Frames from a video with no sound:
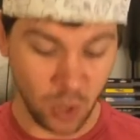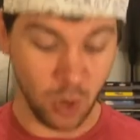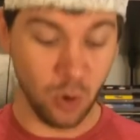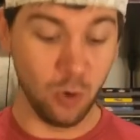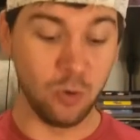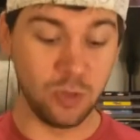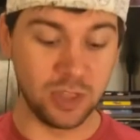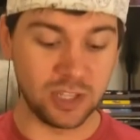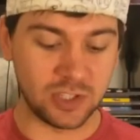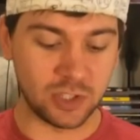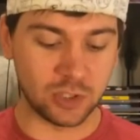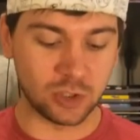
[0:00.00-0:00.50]

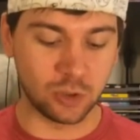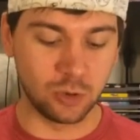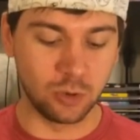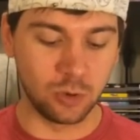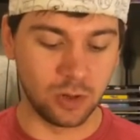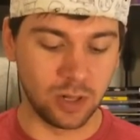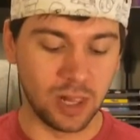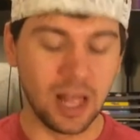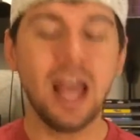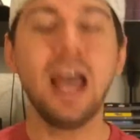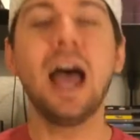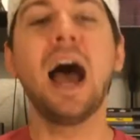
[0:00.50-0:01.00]
Ooh, this is
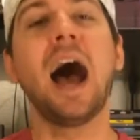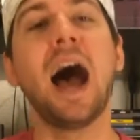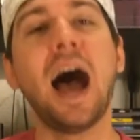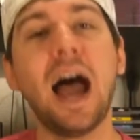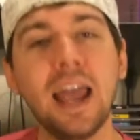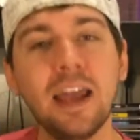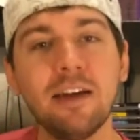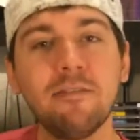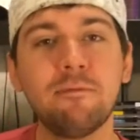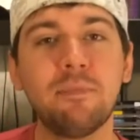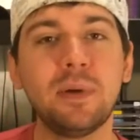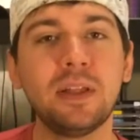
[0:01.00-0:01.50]
cool. I
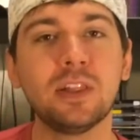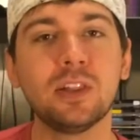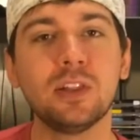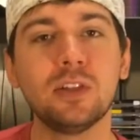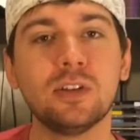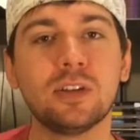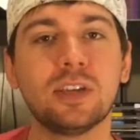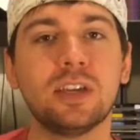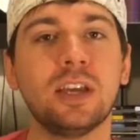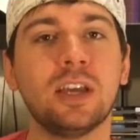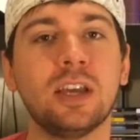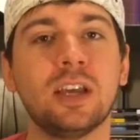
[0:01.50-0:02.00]
have been
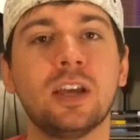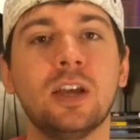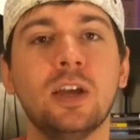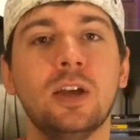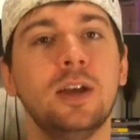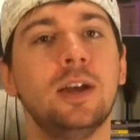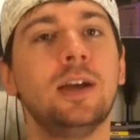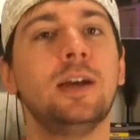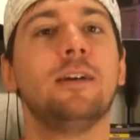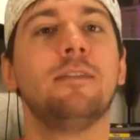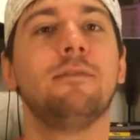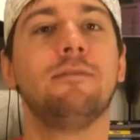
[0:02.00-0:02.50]
looking
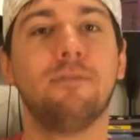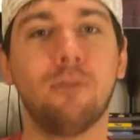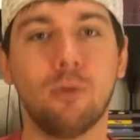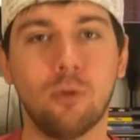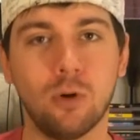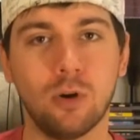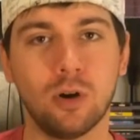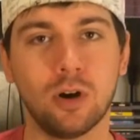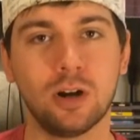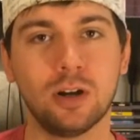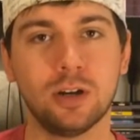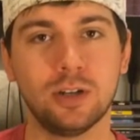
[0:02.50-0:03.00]

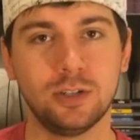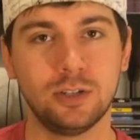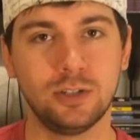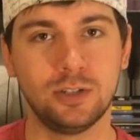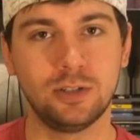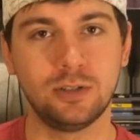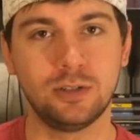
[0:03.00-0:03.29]
for